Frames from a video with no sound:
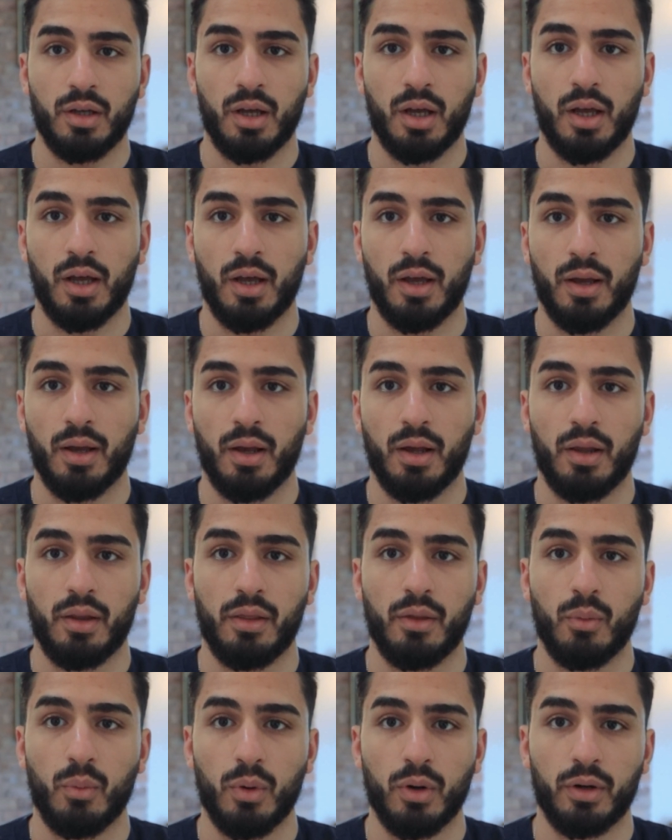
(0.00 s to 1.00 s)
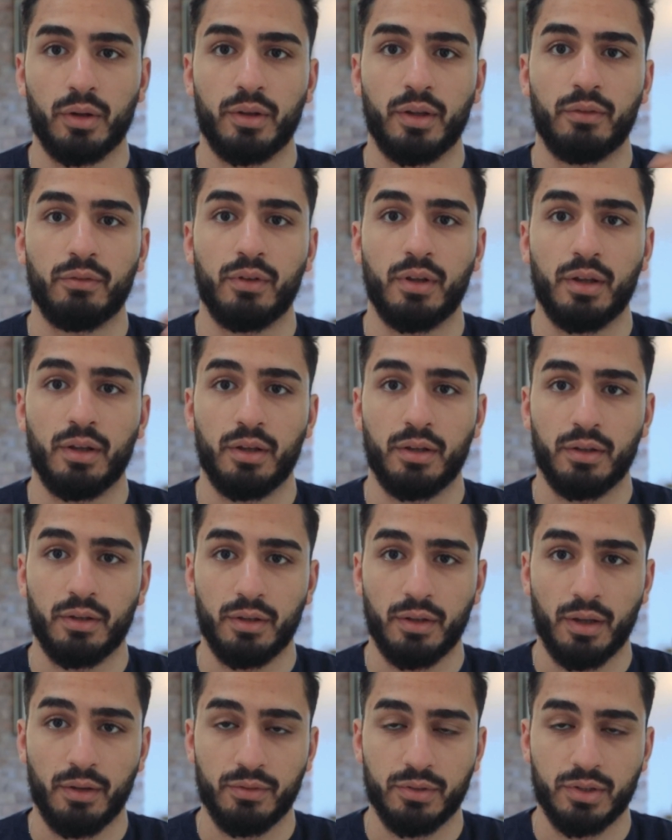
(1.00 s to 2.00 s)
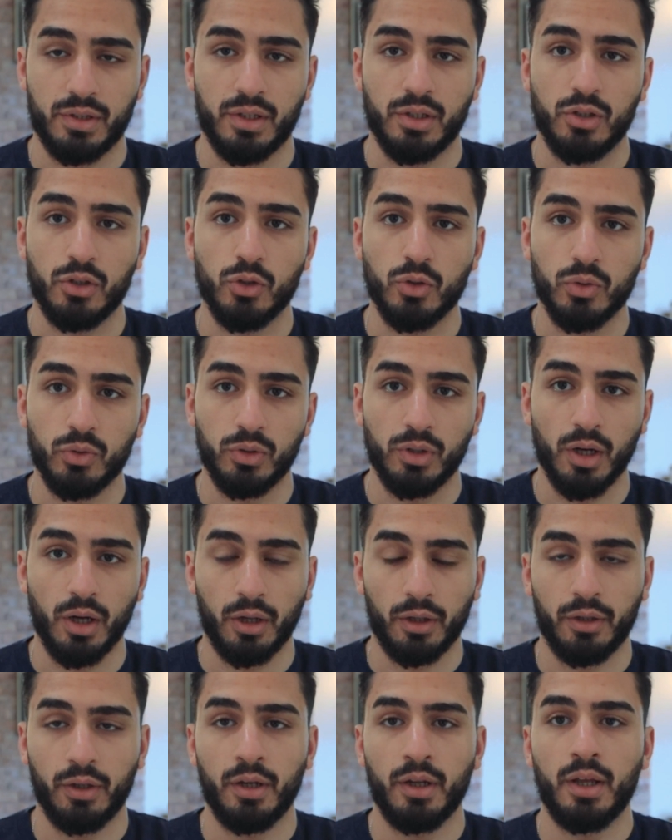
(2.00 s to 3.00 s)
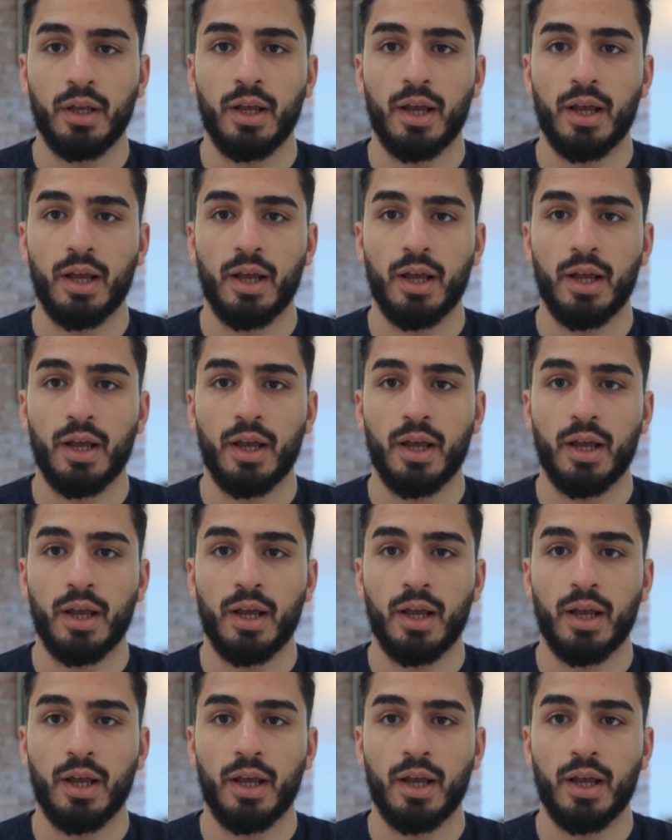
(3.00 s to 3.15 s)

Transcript: the work that they've seen you done,